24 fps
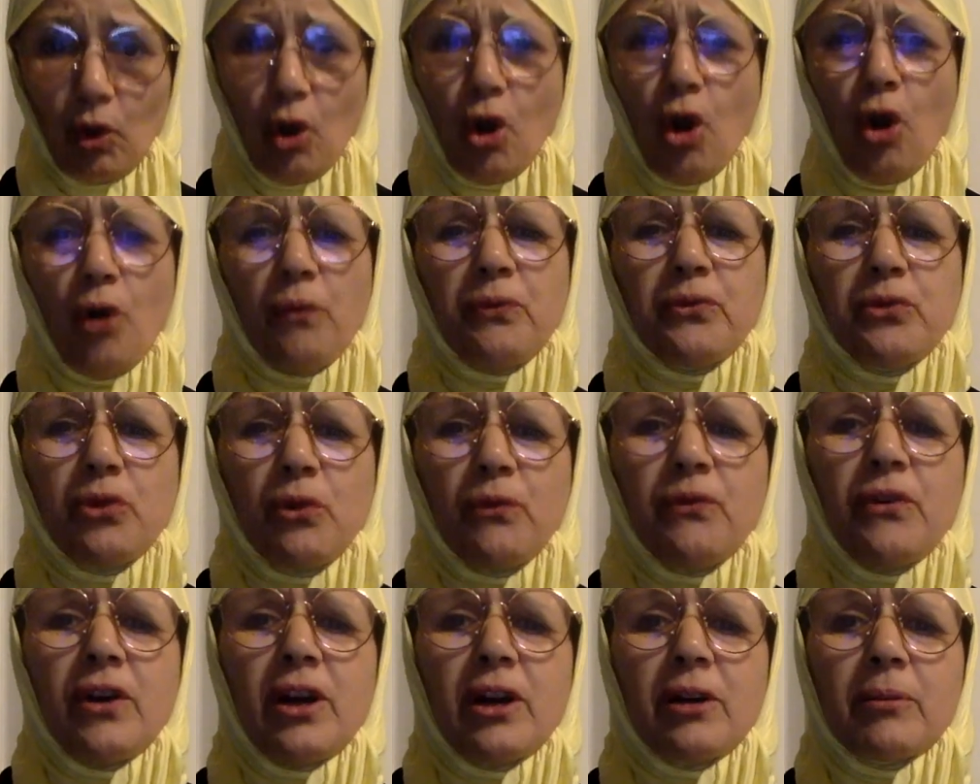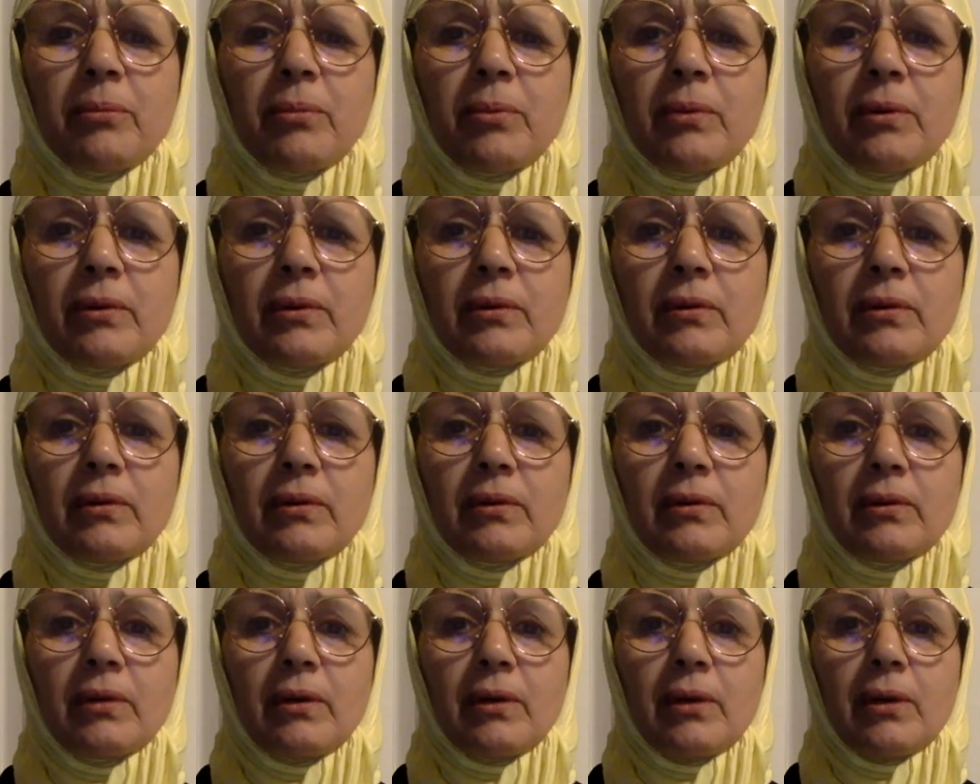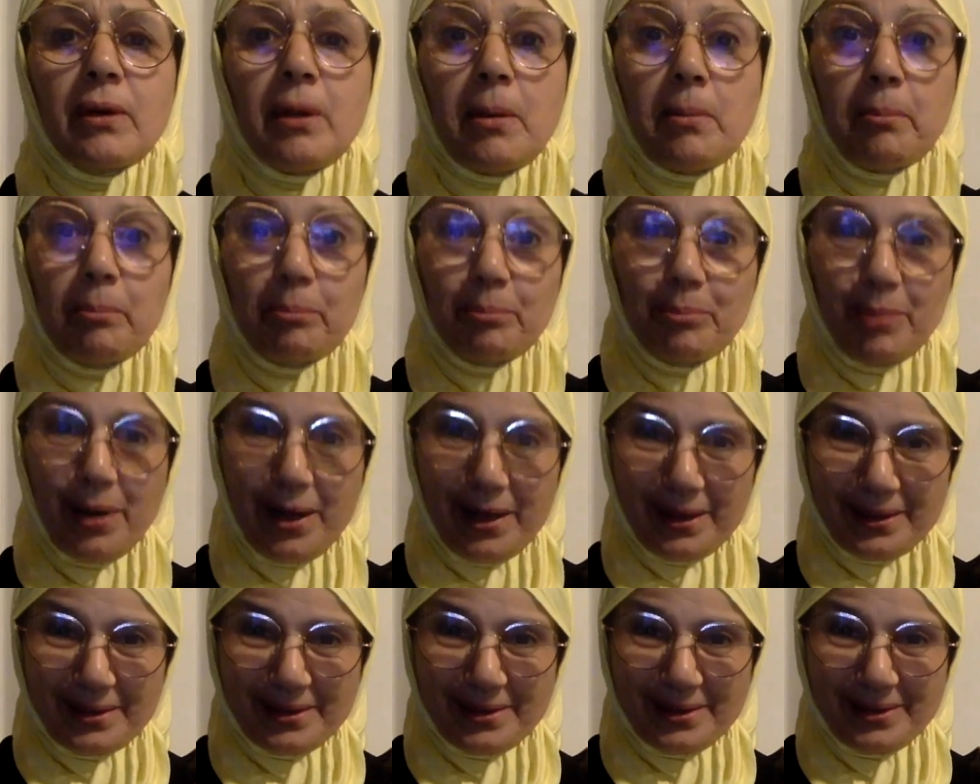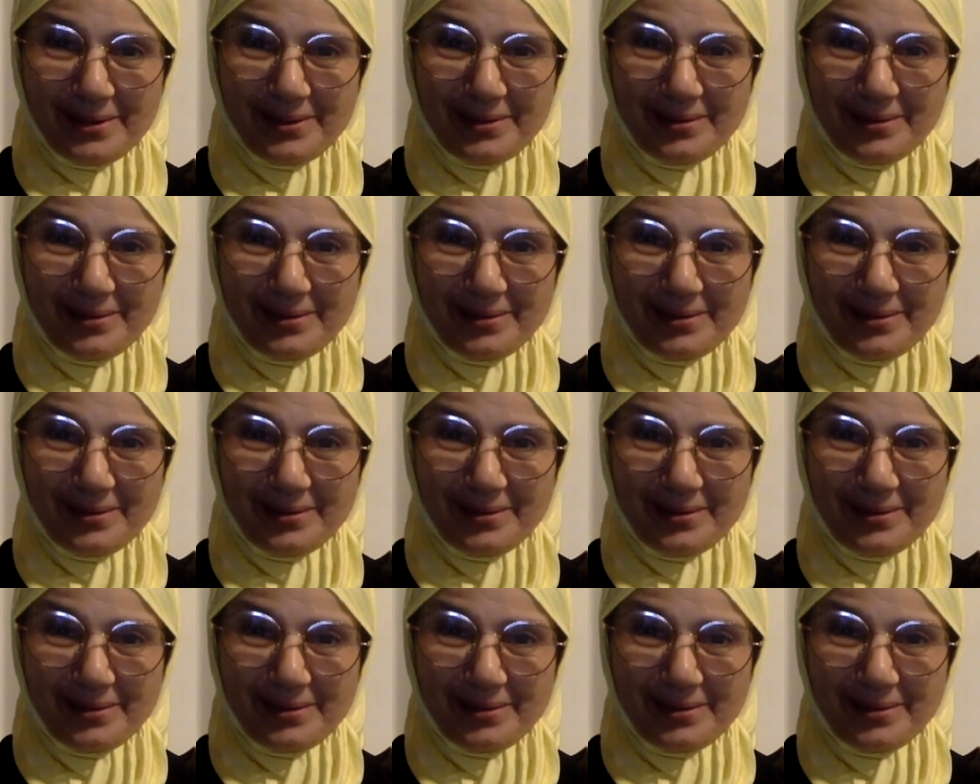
of the verb but